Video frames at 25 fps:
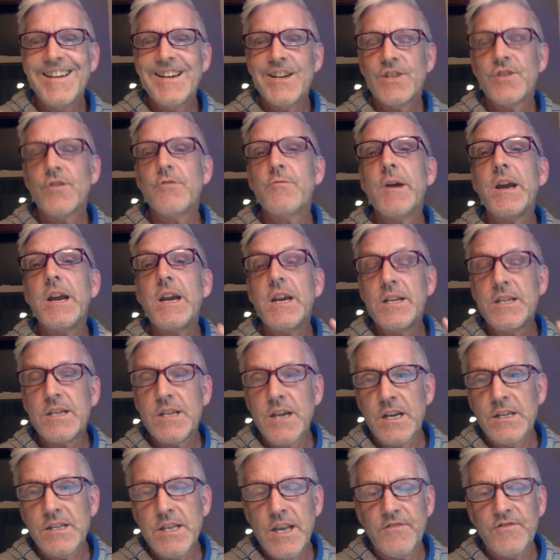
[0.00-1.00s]
So anyway, it
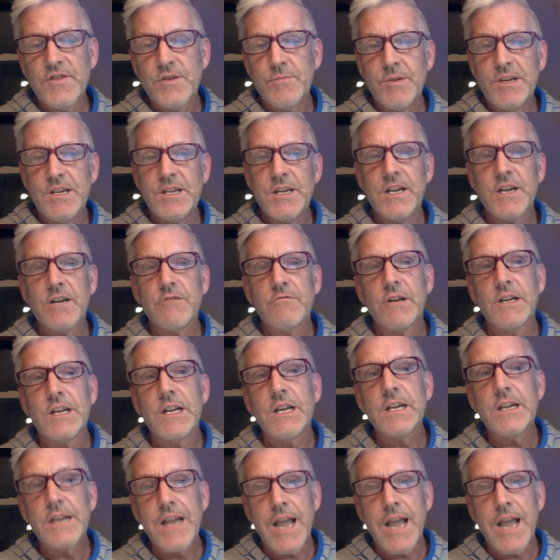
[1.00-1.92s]
does have to be narrated.